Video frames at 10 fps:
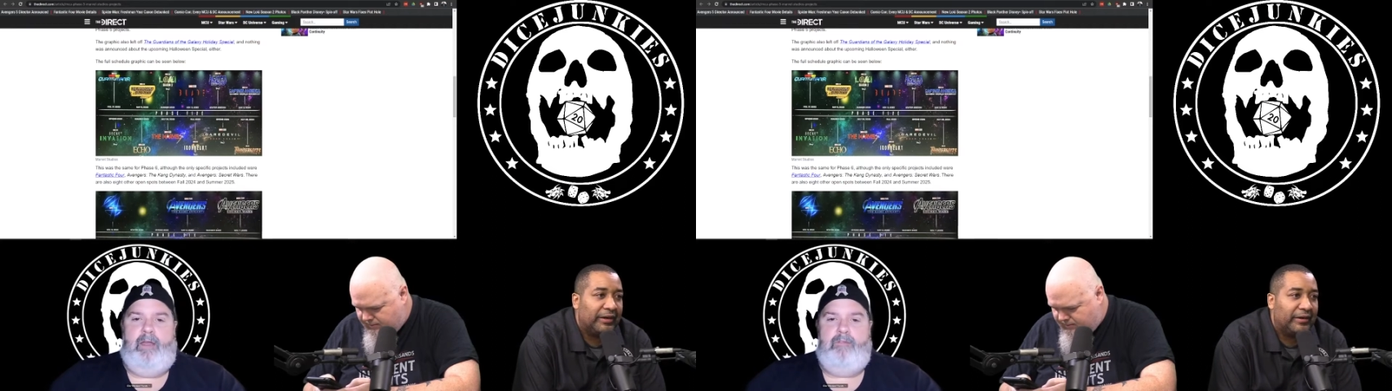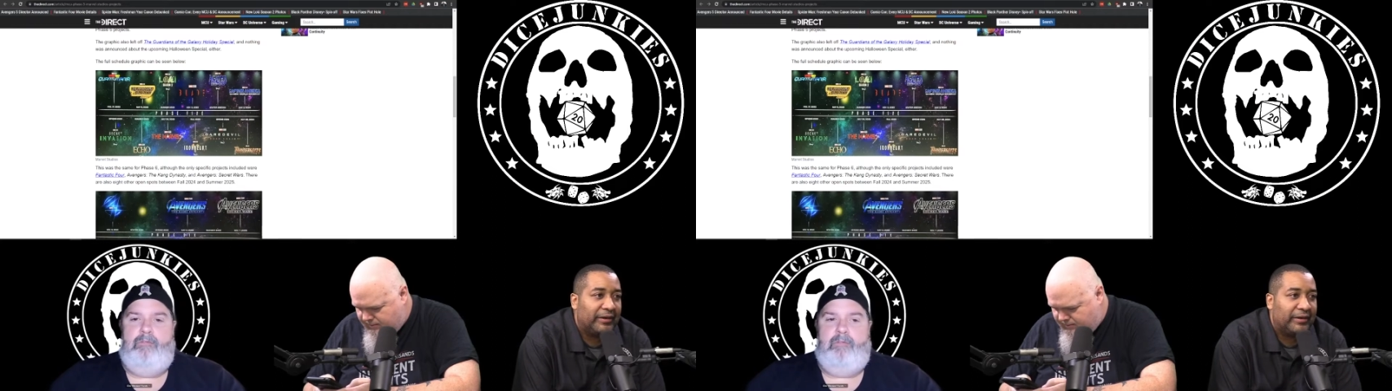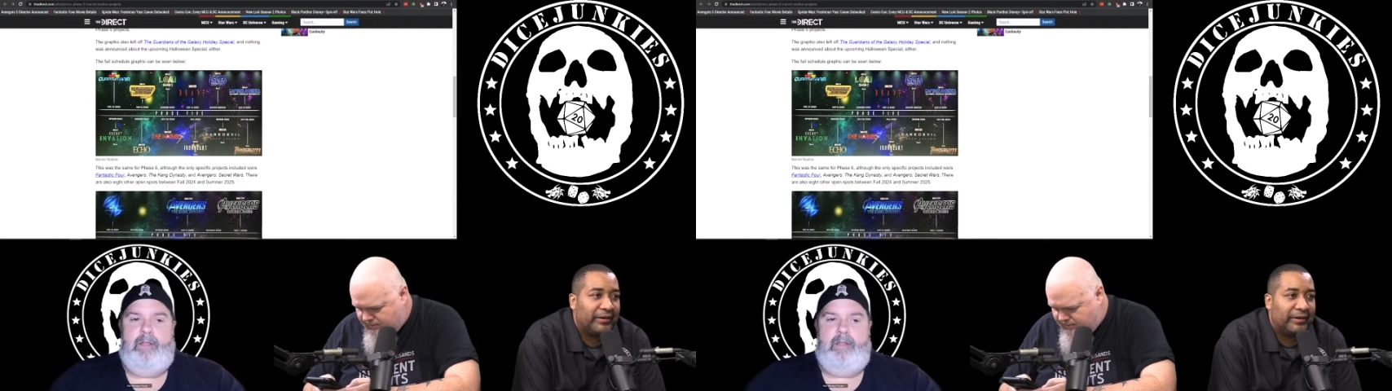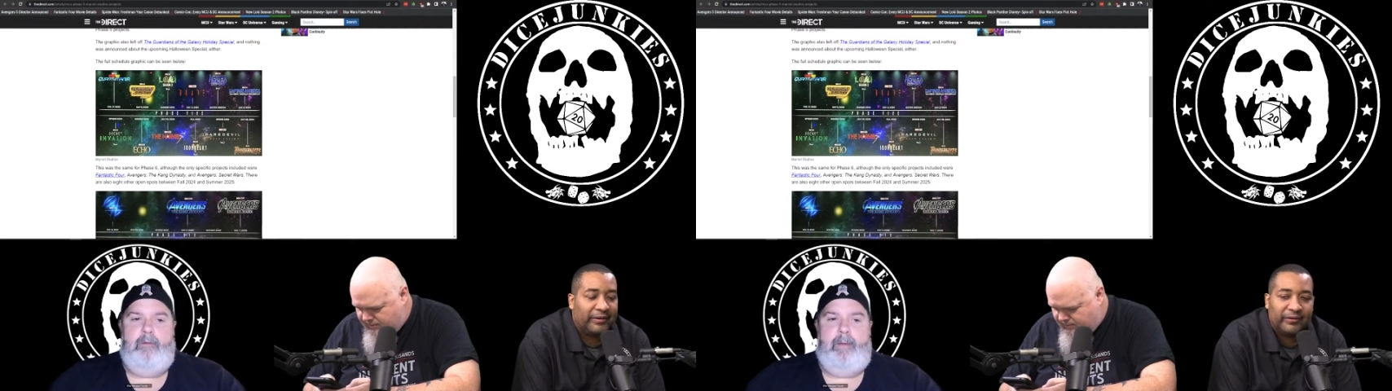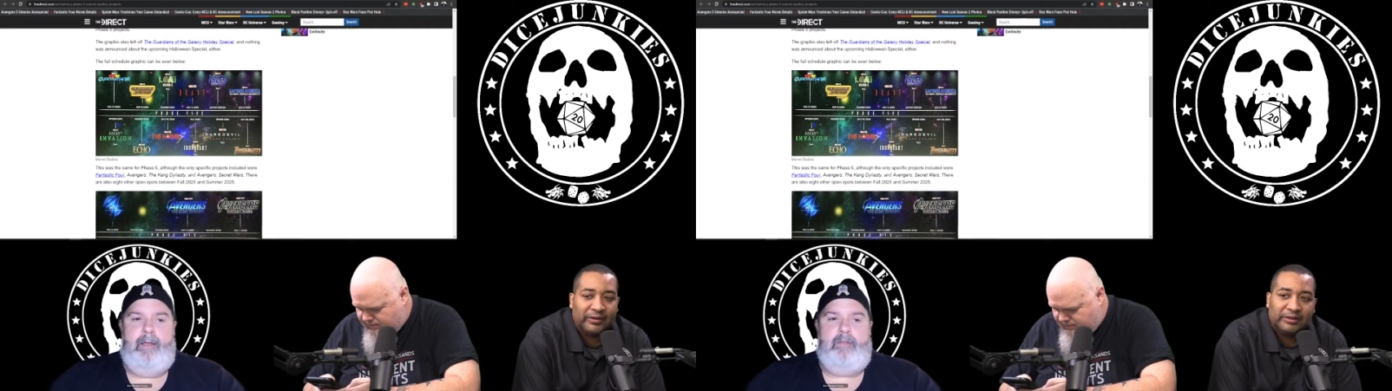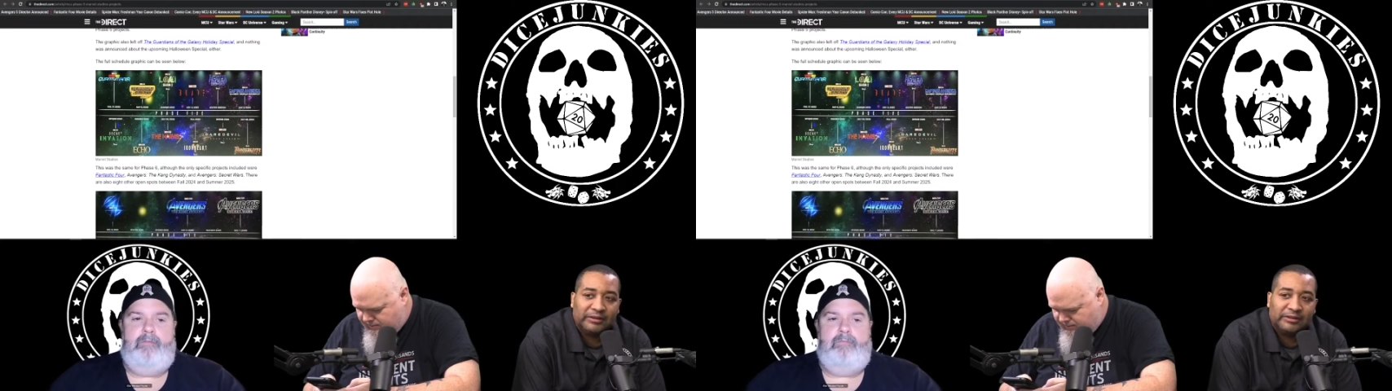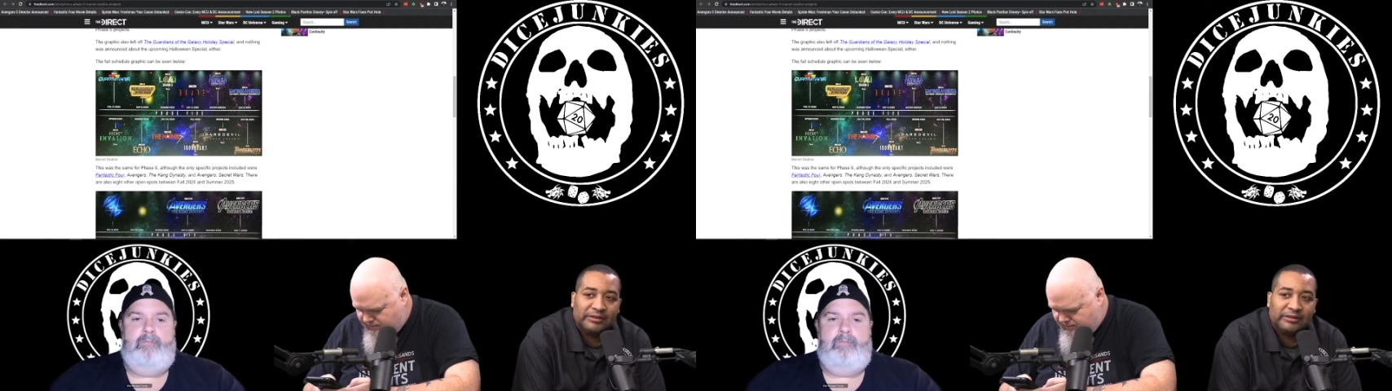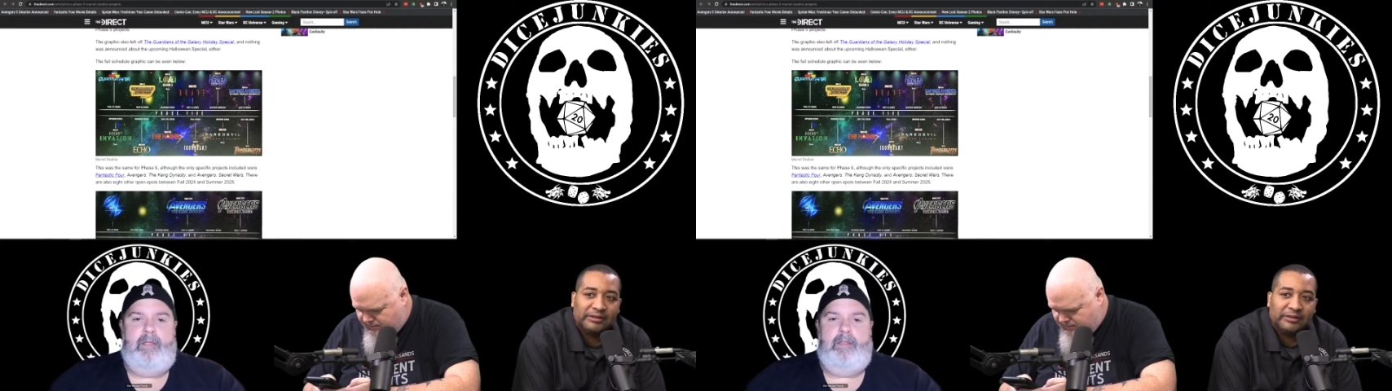Speaker 1: haven't read it go back and
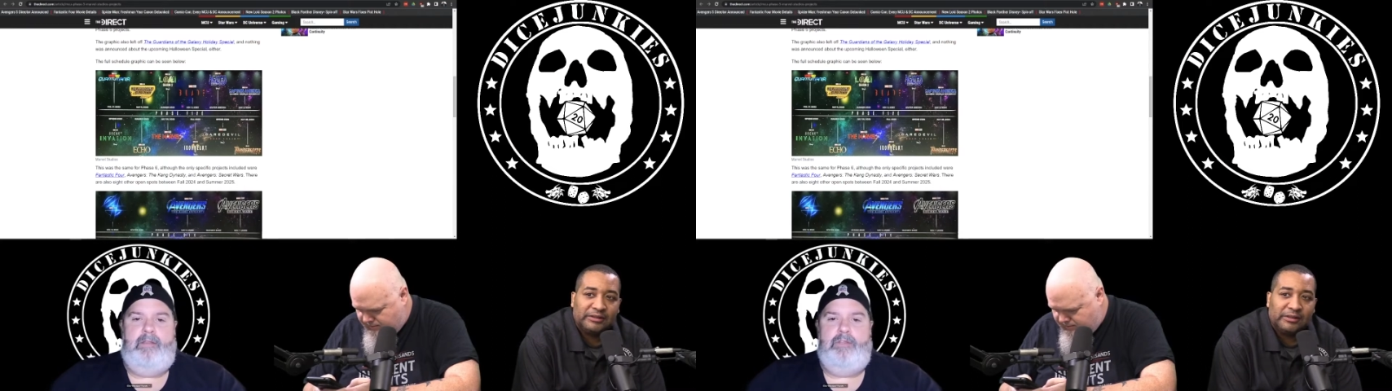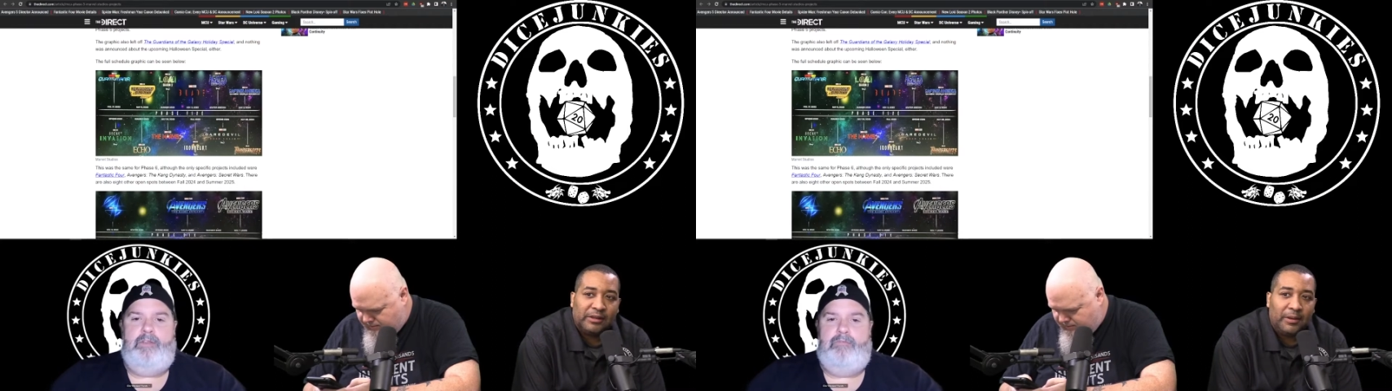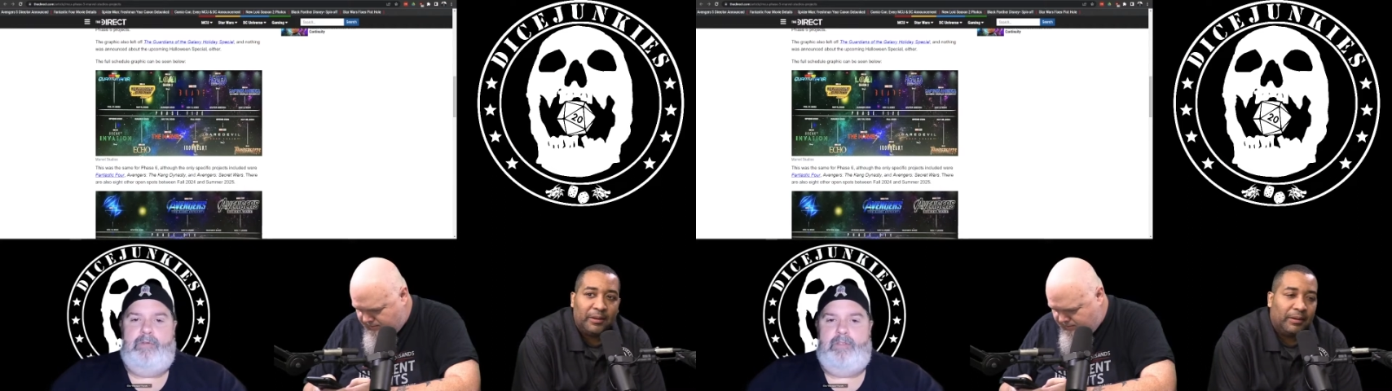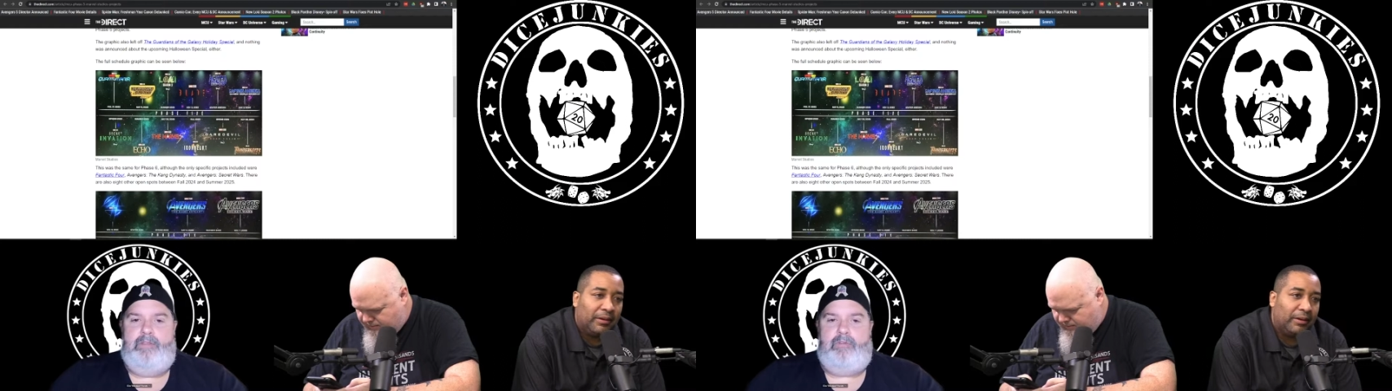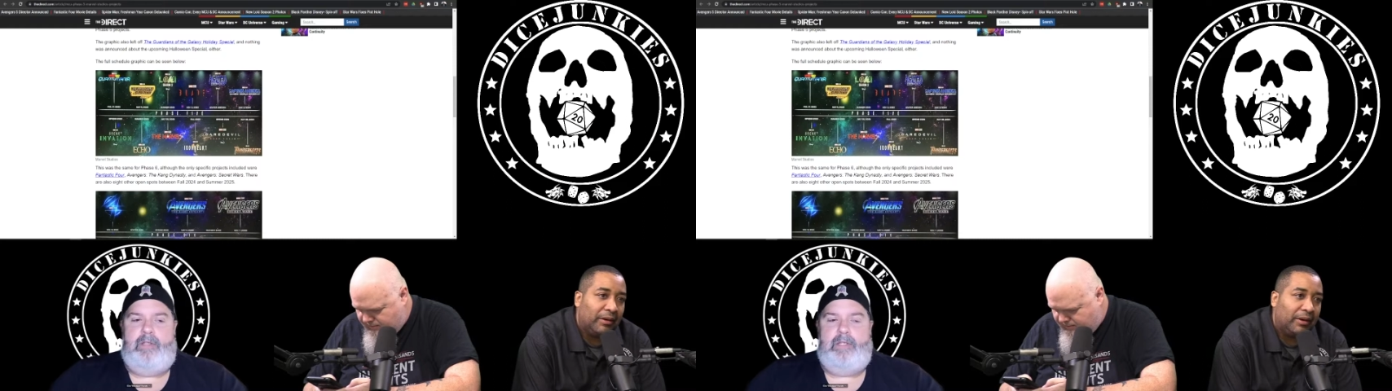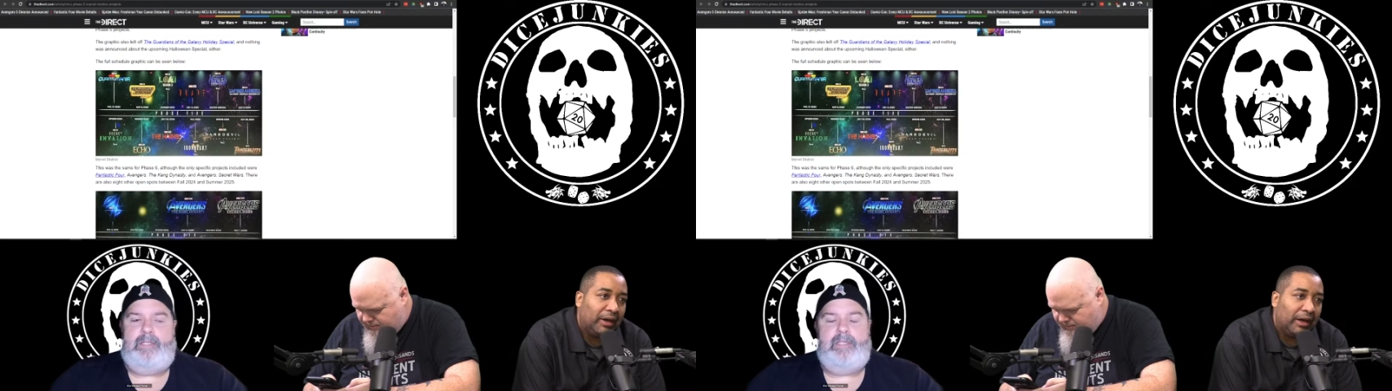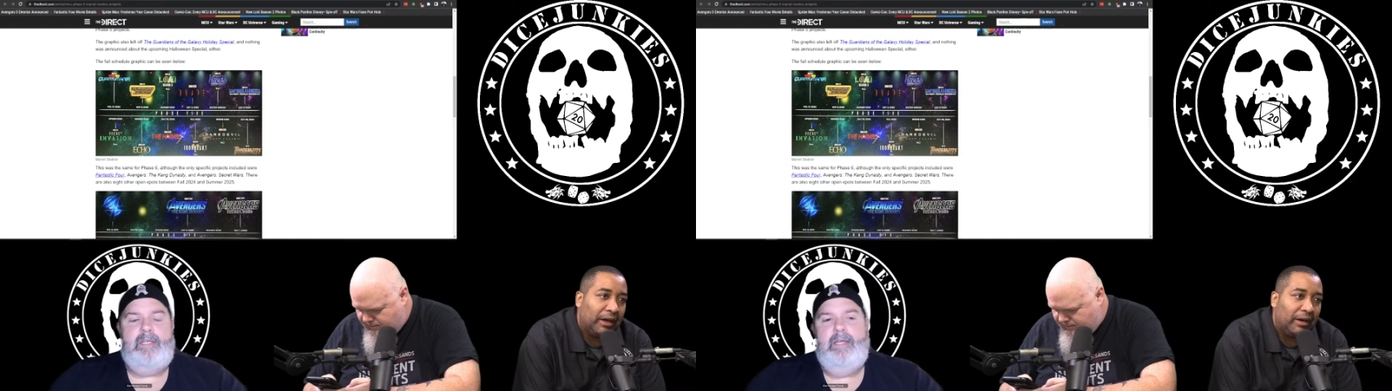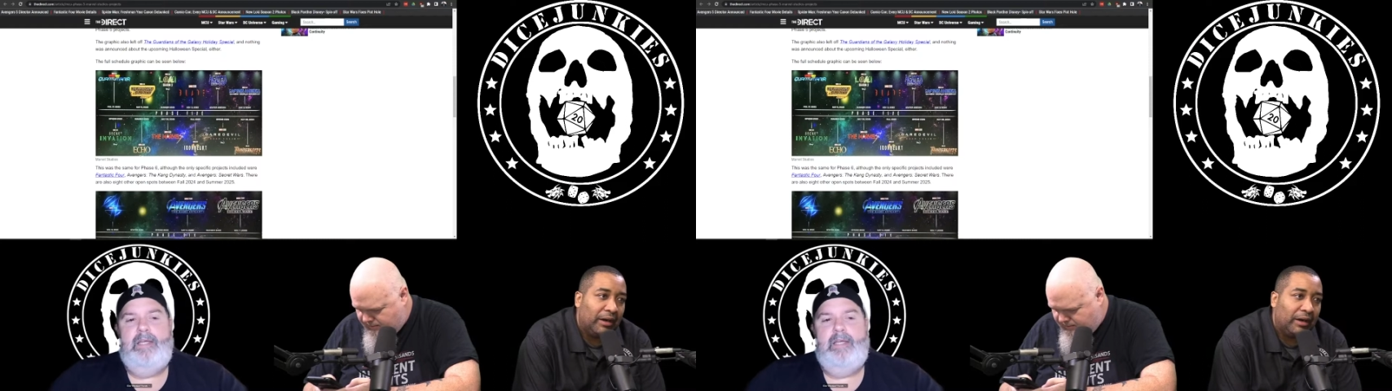and you can read the trades